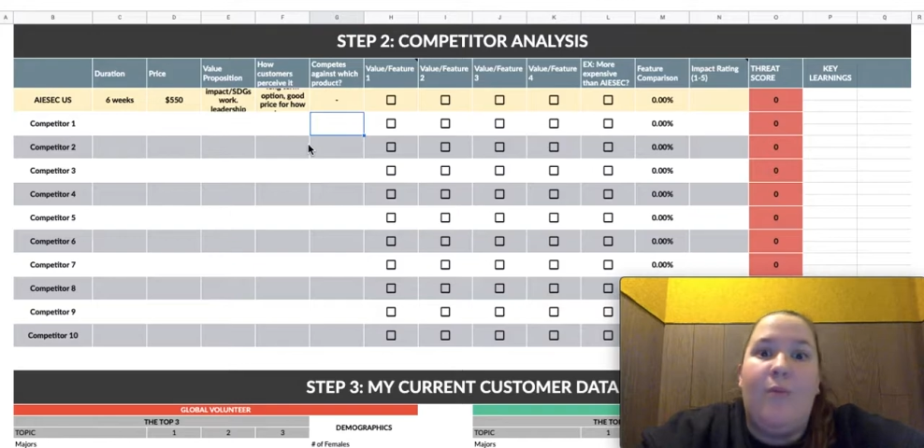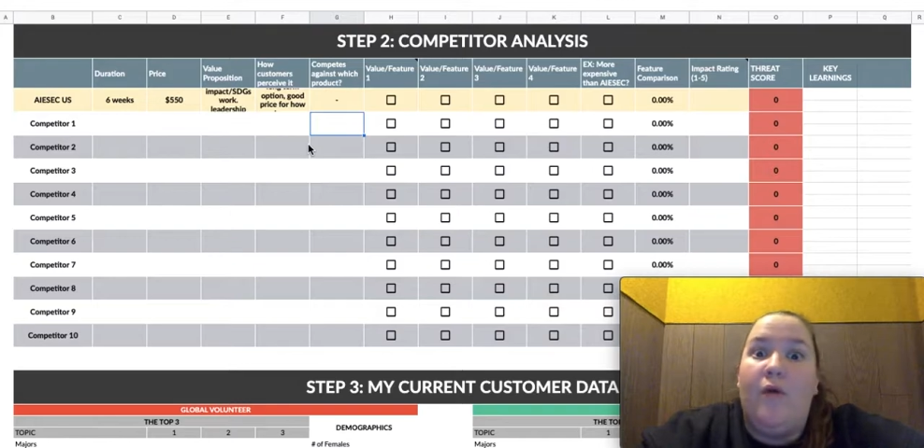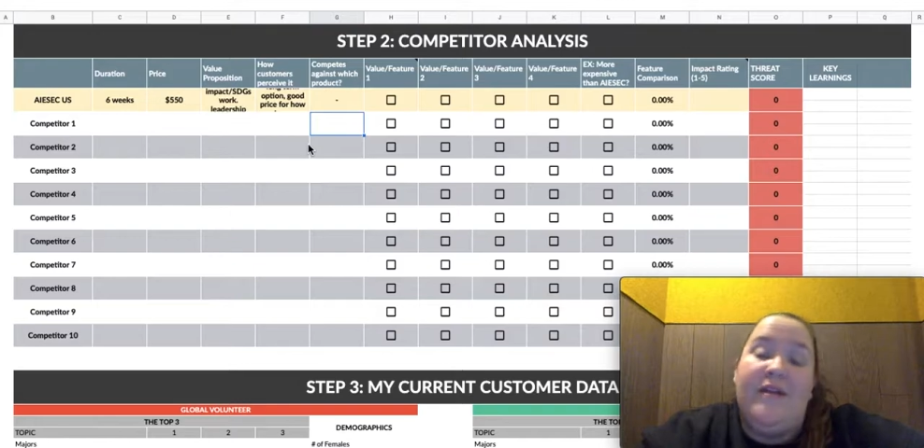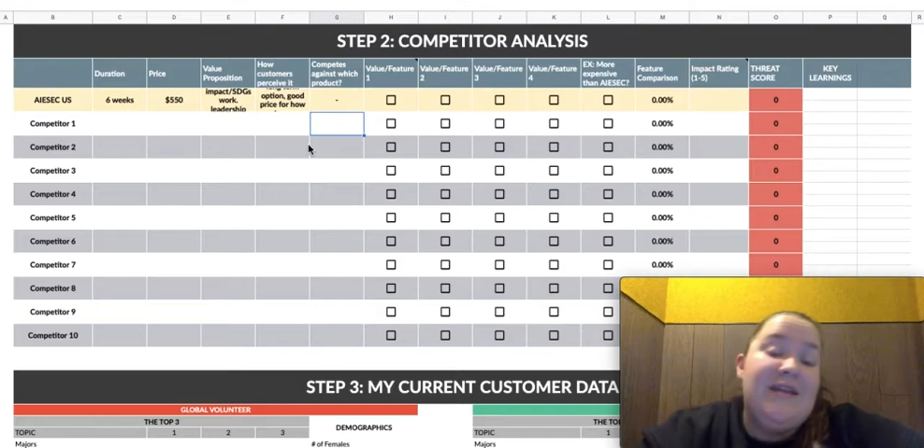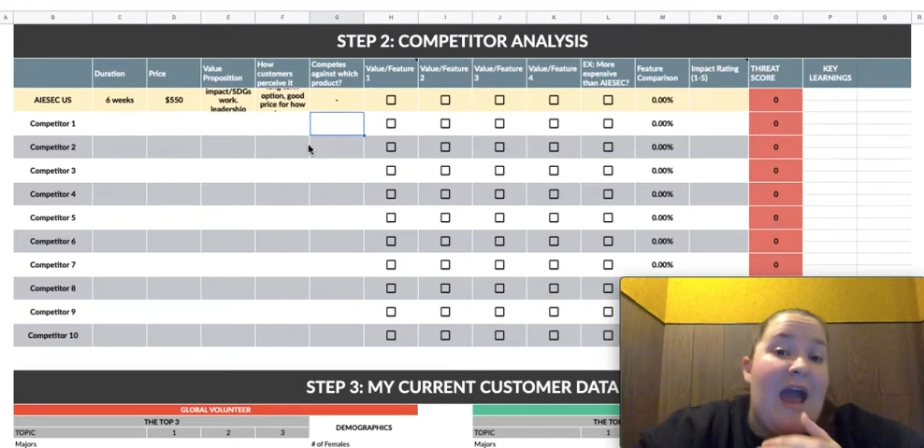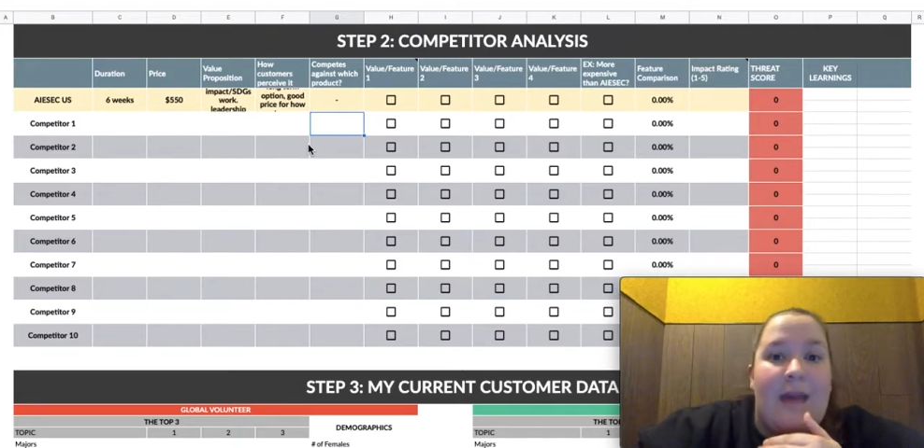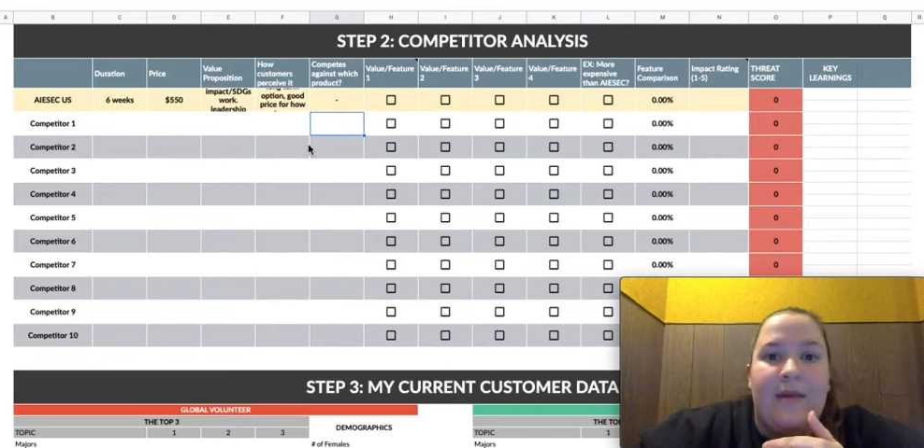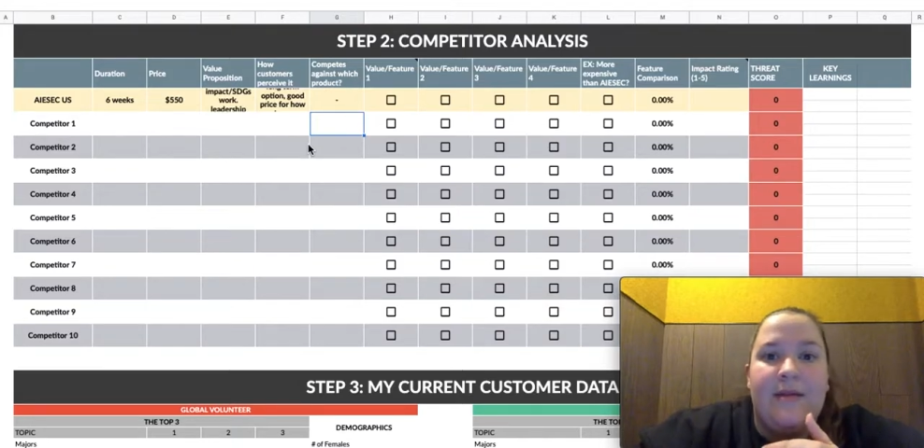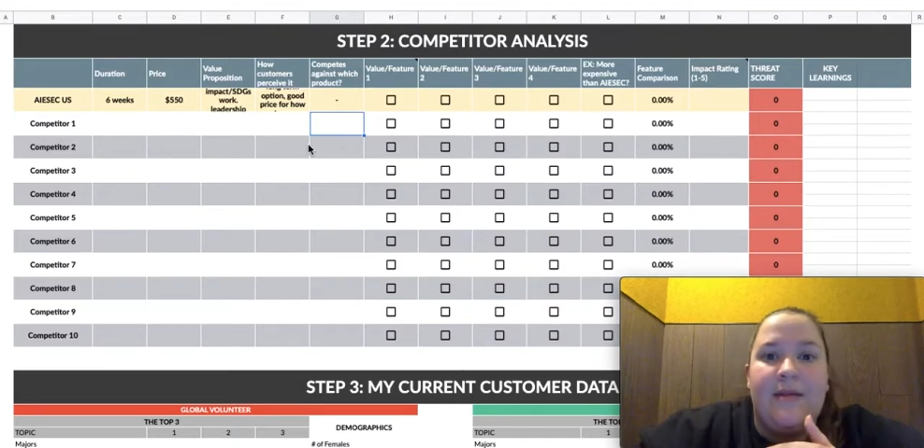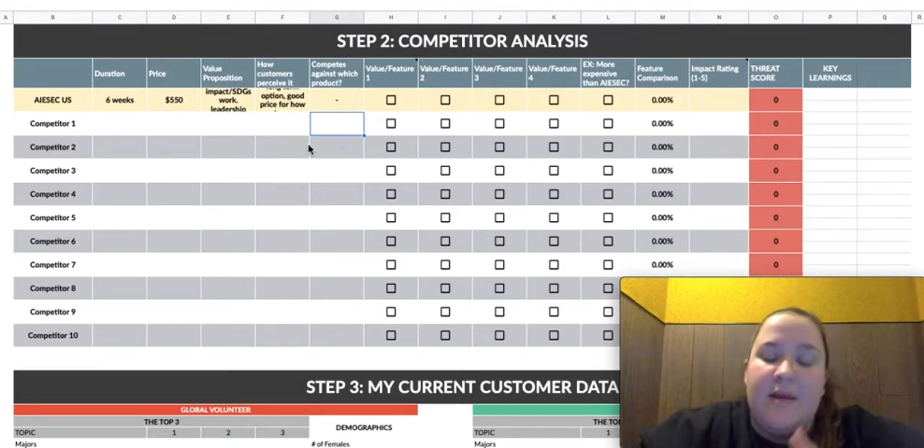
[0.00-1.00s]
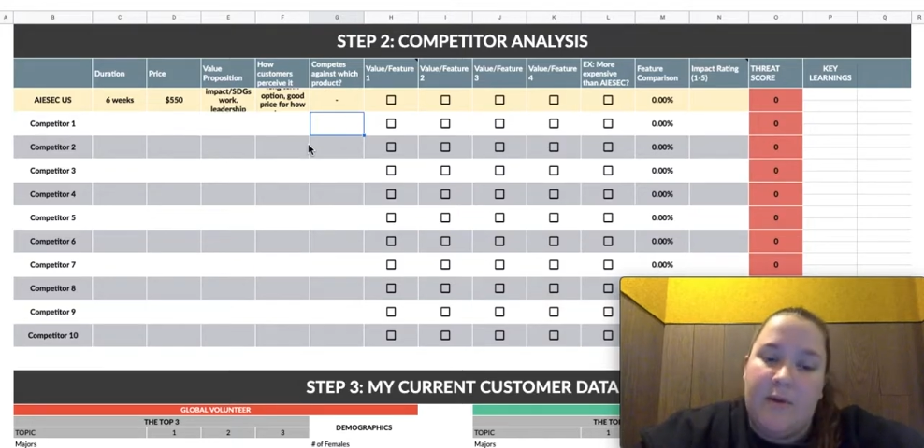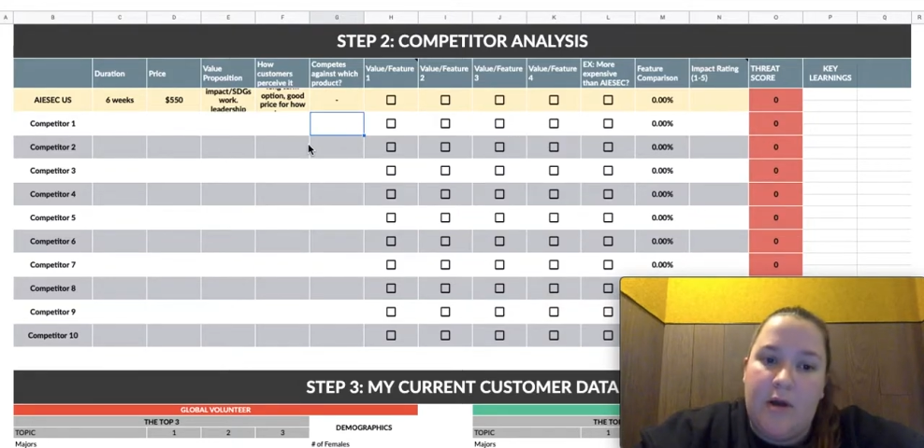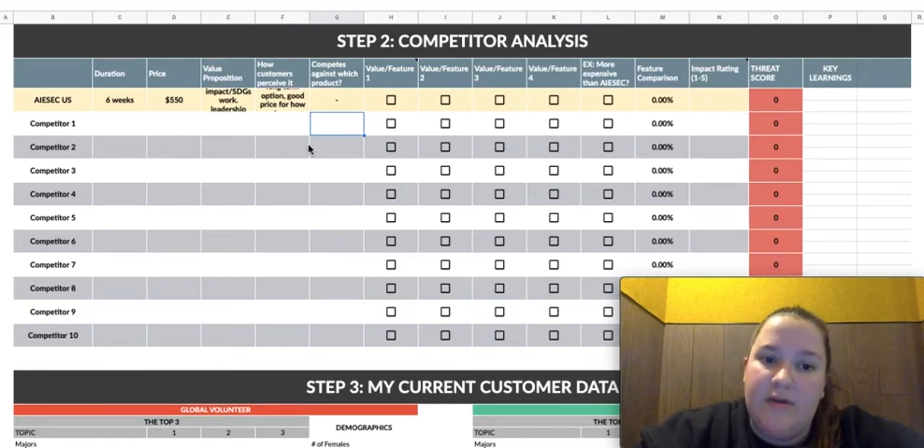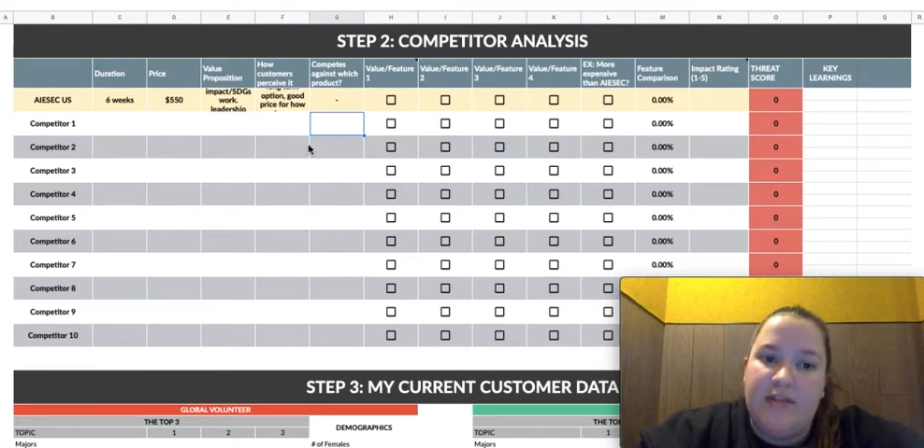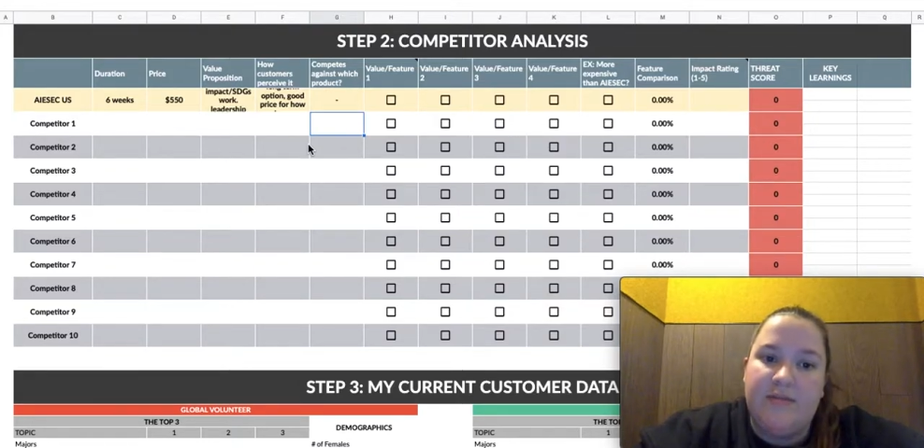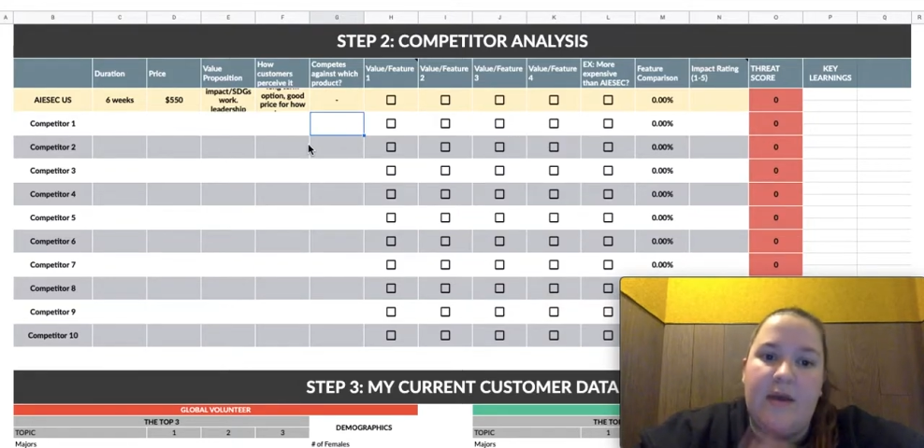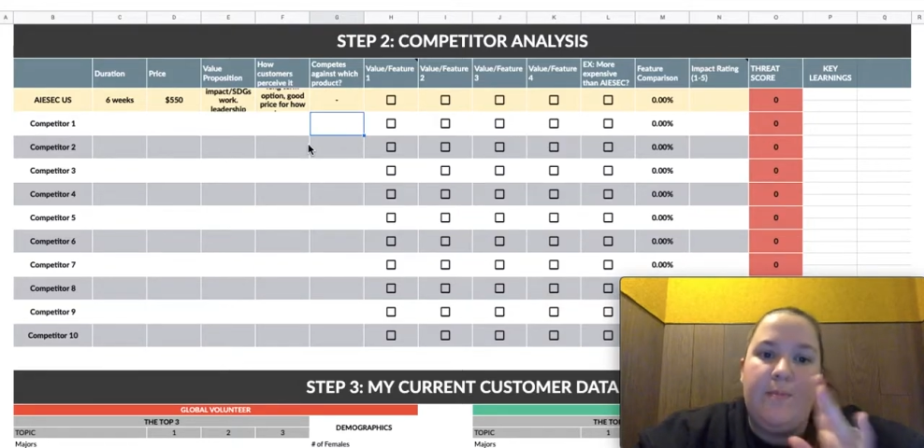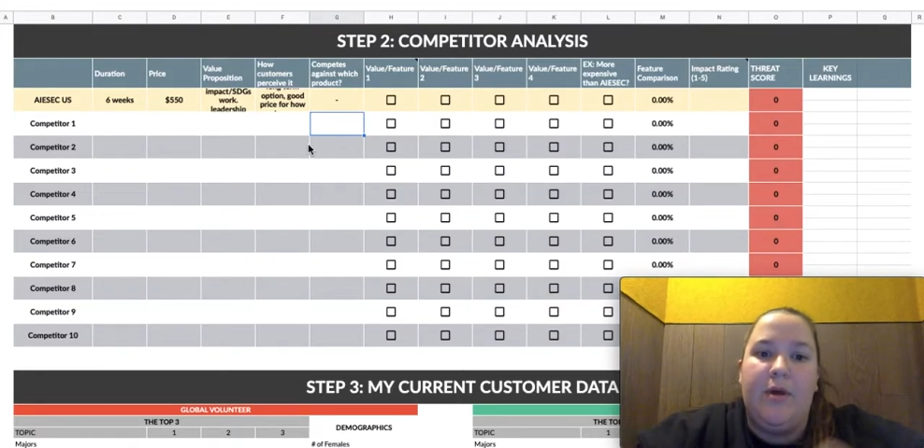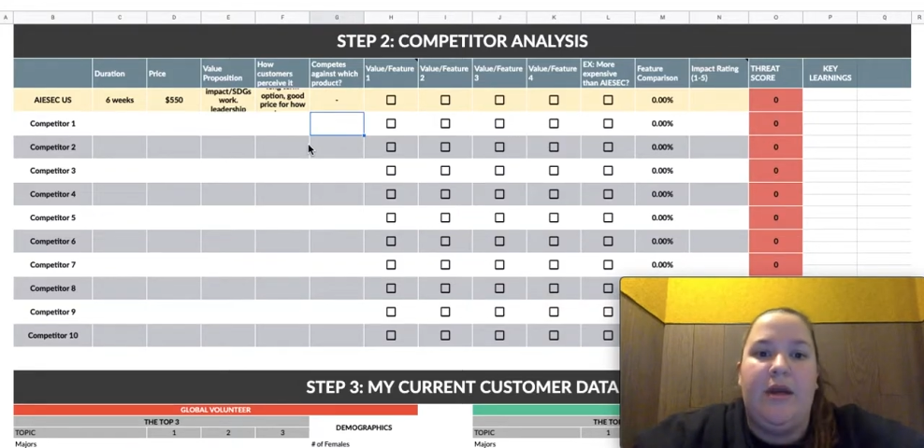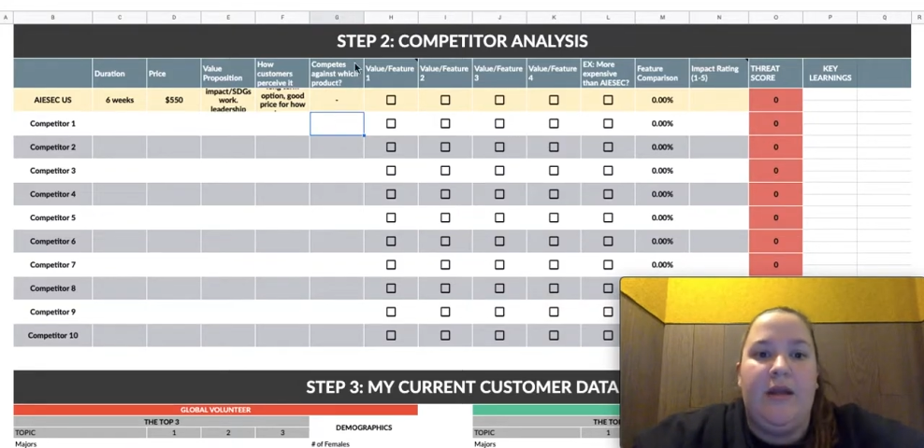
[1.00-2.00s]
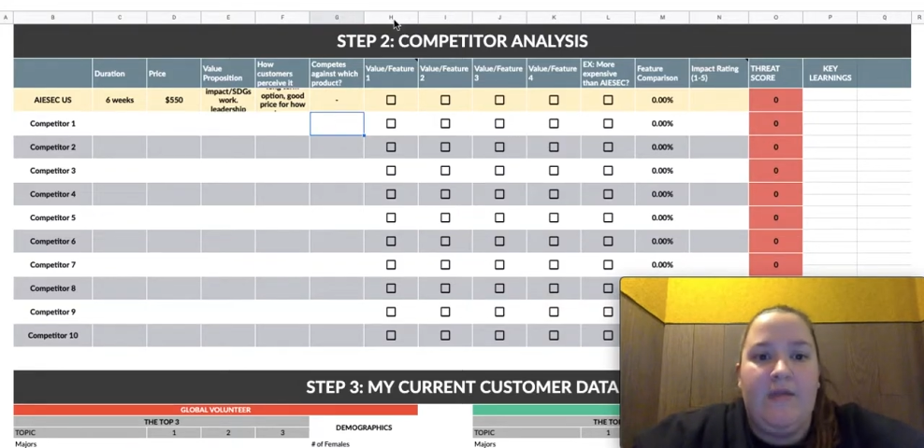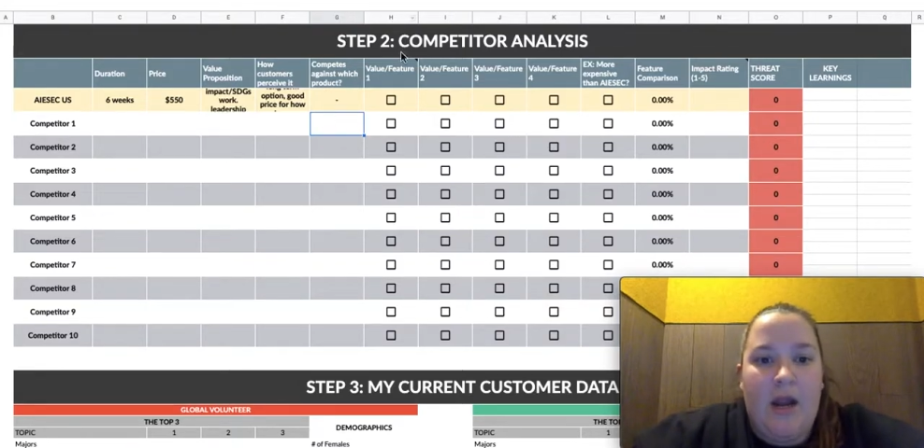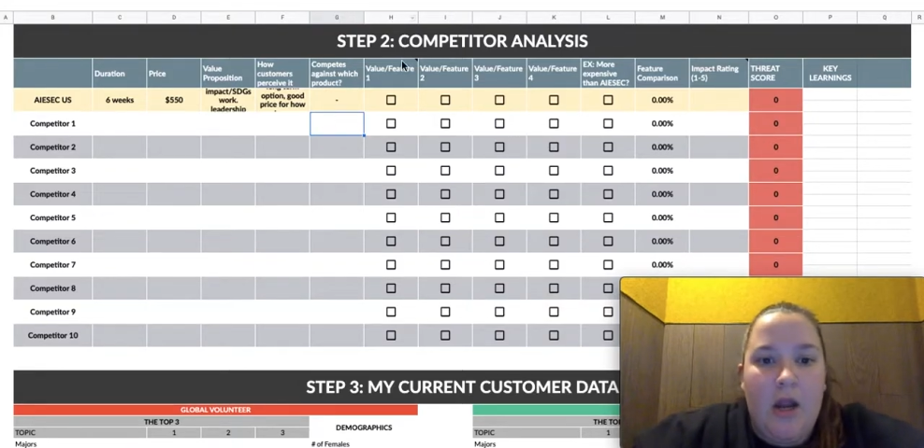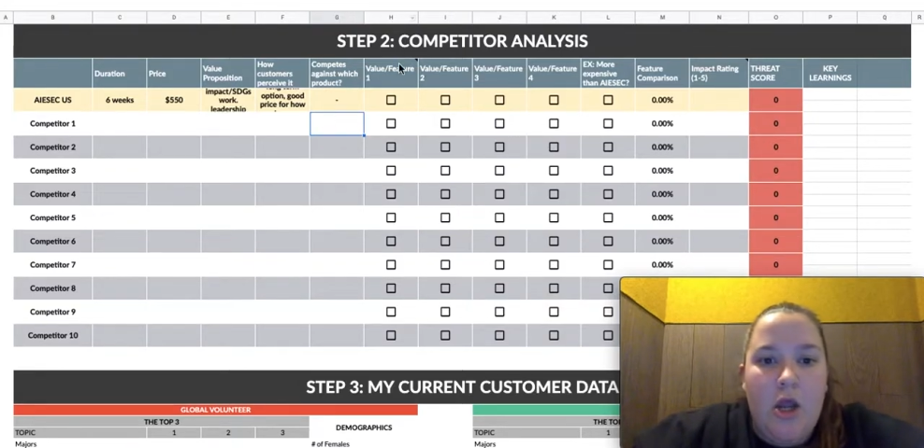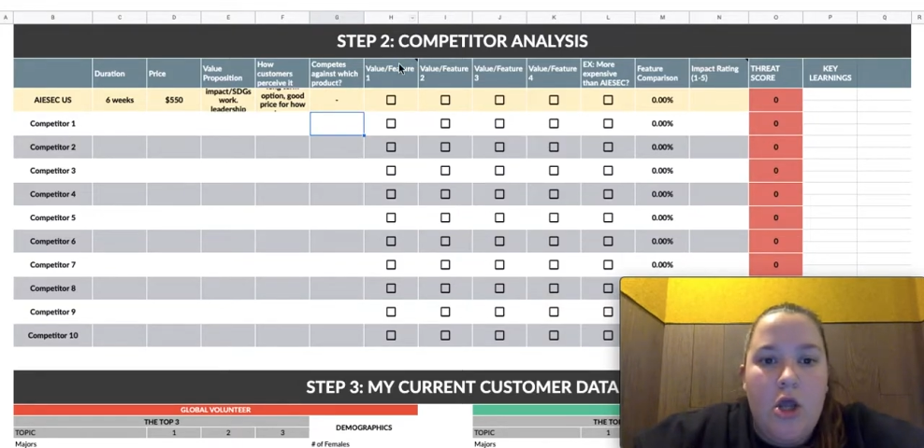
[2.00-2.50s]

or the timing in the summer always comes up, put it in there.